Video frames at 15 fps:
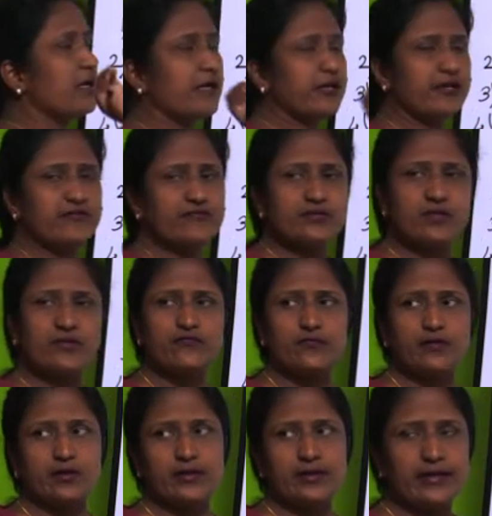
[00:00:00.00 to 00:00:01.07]
If the
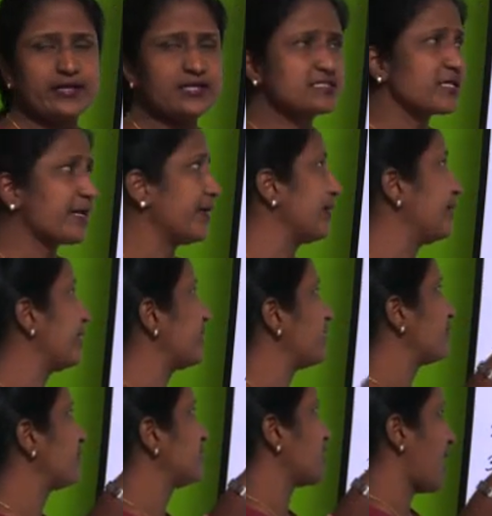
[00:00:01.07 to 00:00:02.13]
word is ending
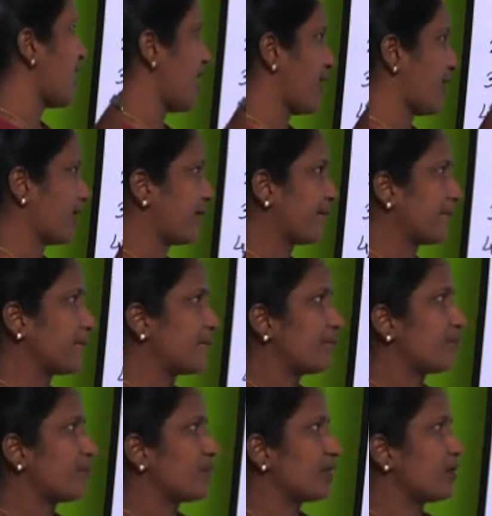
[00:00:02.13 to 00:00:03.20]
with R,
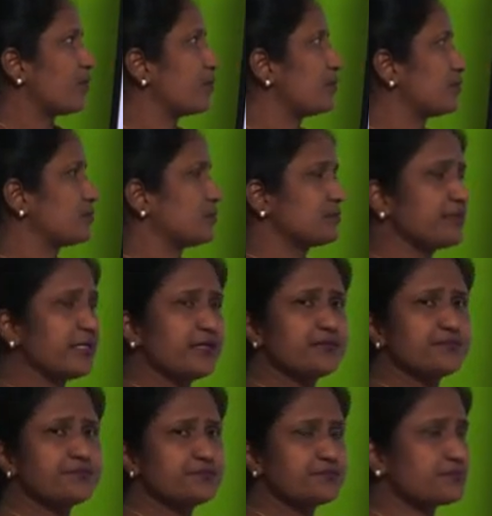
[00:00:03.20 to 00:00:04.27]

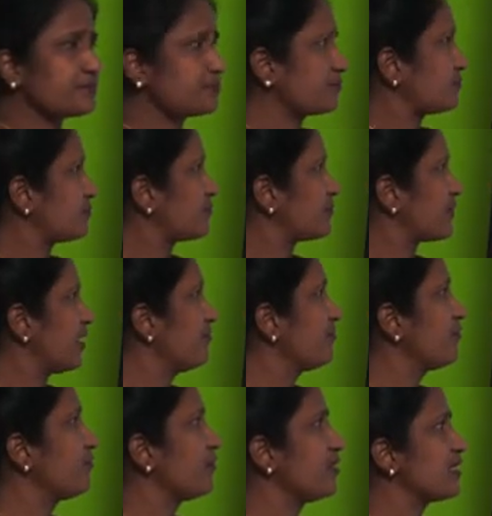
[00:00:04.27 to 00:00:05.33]
then if the
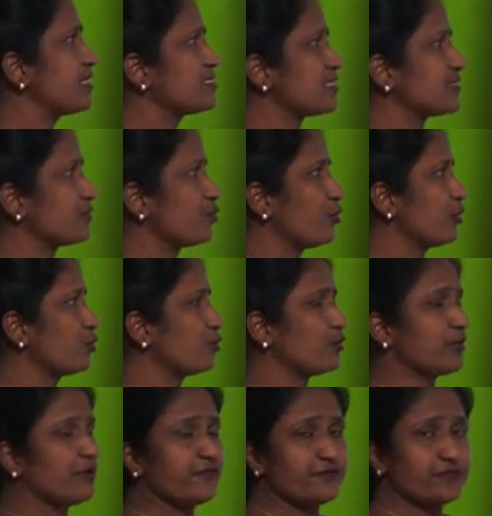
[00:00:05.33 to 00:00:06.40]
word is ending
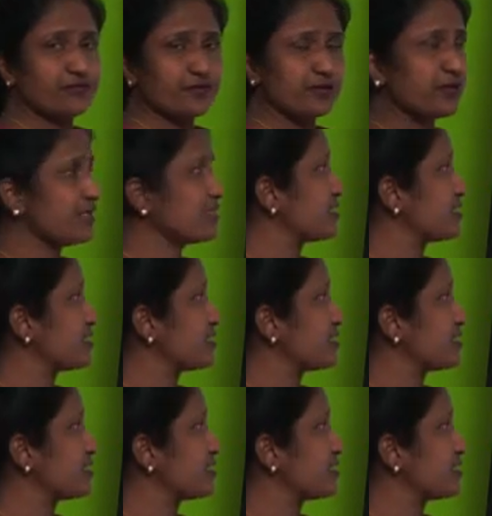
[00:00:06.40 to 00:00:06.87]
with if the word